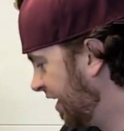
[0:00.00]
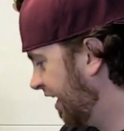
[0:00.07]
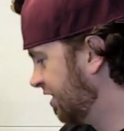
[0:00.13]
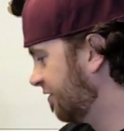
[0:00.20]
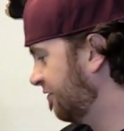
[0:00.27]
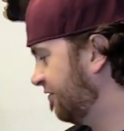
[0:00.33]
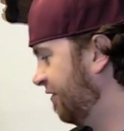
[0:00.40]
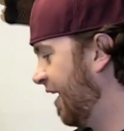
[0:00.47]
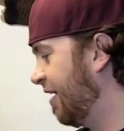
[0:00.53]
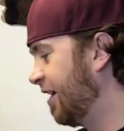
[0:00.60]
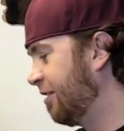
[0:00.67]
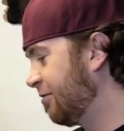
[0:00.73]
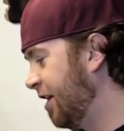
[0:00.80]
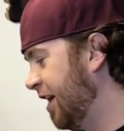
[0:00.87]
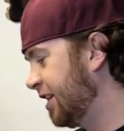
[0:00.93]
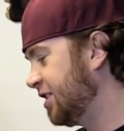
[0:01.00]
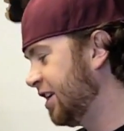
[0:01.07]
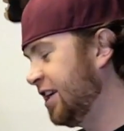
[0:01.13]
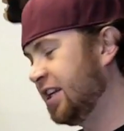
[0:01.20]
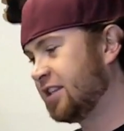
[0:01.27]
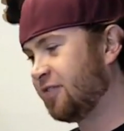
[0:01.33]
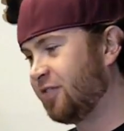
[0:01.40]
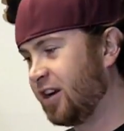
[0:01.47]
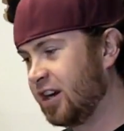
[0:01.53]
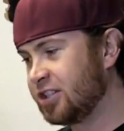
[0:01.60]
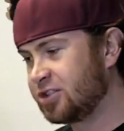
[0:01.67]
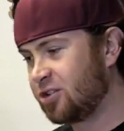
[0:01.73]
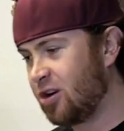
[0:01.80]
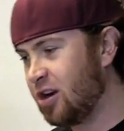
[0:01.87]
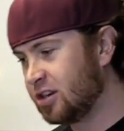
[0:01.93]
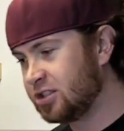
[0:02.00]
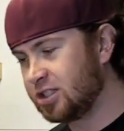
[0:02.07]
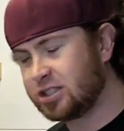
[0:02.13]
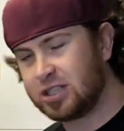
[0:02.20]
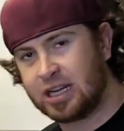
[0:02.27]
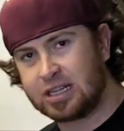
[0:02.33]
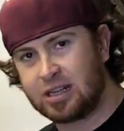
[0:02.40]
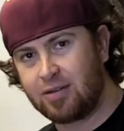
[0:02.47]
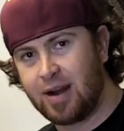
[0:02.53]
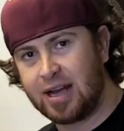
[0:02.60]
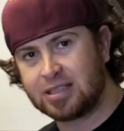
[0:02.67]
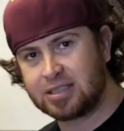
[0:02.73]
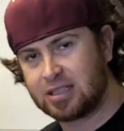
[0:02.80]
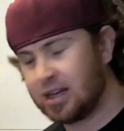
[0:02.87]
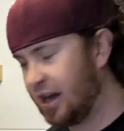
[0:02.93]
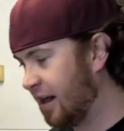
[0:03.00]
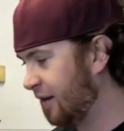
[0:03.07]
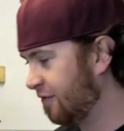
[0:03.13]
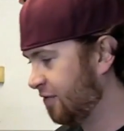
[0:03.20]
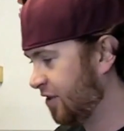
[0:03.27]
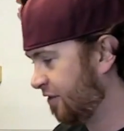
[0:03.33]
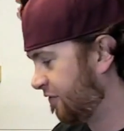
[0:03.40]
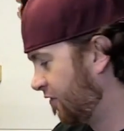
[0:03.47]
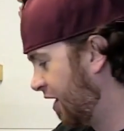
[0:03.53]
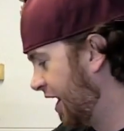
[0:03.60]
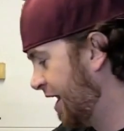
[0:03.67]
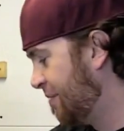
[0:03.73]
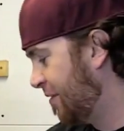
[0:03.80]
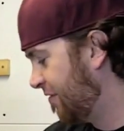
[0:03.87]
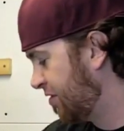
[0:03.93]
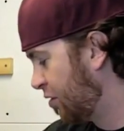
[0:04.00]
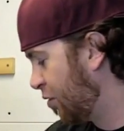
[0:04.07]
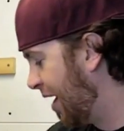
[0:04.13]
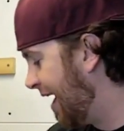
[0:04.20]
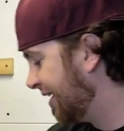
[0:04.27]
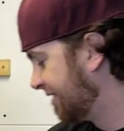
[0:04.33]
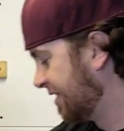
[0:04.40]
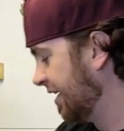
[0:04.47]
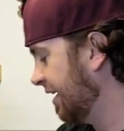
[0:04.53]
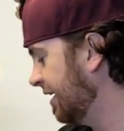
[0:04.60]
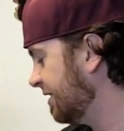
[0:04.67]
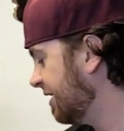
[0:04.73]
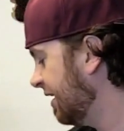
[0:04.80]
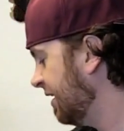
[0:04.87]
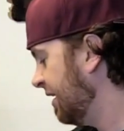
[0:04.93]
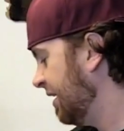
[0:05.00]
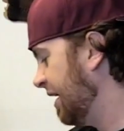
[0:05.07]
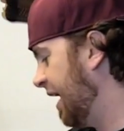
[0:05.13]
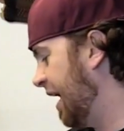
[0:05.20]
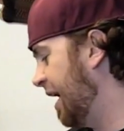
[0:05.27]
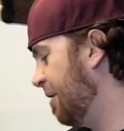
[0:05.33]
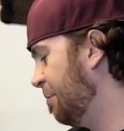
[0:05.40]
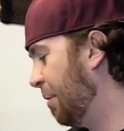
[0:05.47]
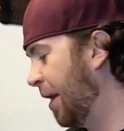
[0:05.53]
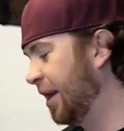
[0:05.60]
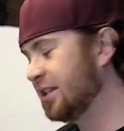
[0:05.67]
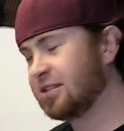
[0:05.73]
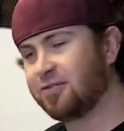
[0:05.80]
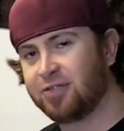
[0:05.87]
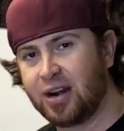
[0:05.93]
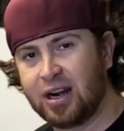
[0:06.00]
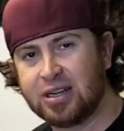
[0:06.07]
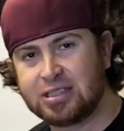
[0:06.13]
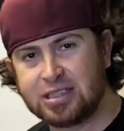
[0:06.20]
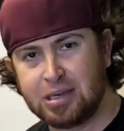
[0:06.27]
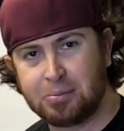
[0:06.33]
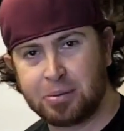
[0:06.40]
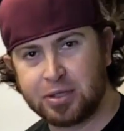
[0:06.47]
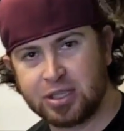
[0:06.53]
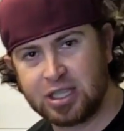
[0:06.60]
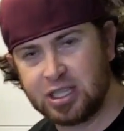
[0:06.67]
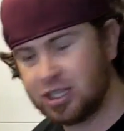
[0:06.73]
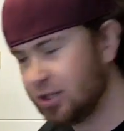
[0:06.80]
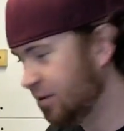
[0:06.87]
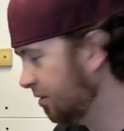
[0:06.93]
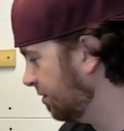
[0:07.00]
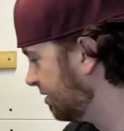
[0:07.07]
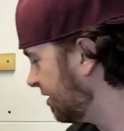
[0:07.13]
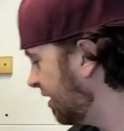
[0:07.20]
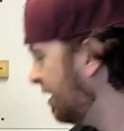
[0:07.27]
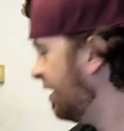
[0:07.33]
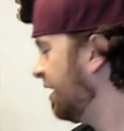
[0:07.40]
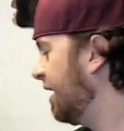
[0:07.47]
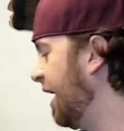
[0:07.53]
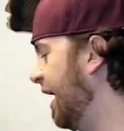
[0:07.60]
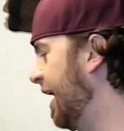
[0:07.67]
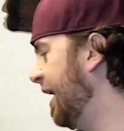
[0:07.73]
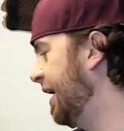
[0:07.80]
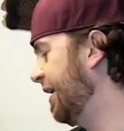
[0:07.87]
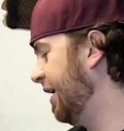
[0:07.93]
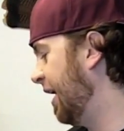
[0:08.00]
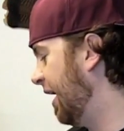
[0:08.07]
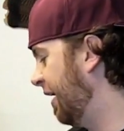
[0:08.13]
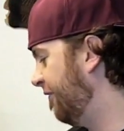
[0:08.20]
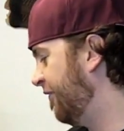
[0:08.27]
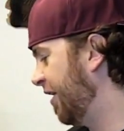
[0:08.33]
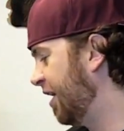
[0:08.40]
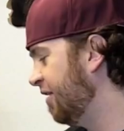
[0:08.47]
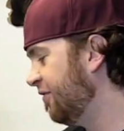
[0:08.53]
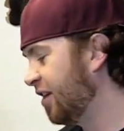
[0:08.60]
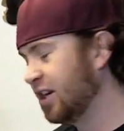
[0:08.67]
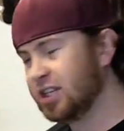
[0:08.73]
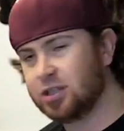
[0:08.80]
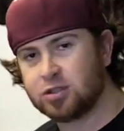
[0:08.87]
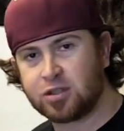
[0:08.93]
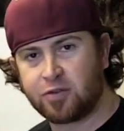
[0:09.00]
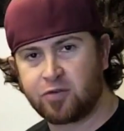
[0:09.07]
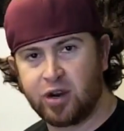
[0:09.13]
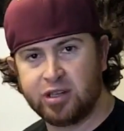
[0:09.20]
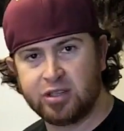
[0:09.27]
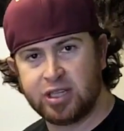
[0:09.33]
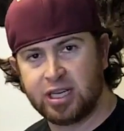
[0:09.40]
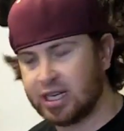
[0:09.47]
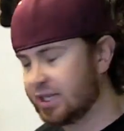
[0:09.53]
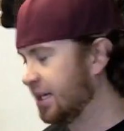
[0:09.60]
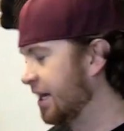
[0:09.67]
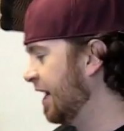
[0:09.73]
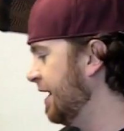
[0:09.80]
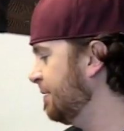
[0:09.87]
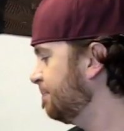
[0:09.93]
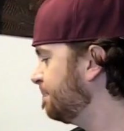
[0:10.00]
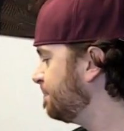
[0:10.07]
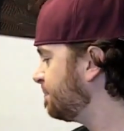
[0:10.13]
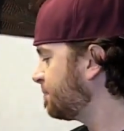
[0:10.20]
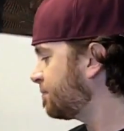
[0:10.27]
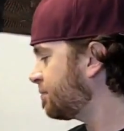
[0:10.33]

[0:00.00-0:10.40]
It's very rigid. It's very strong, just like the rest of the frame of the rest is. But it's very simple to use and very, very user-friendly. It came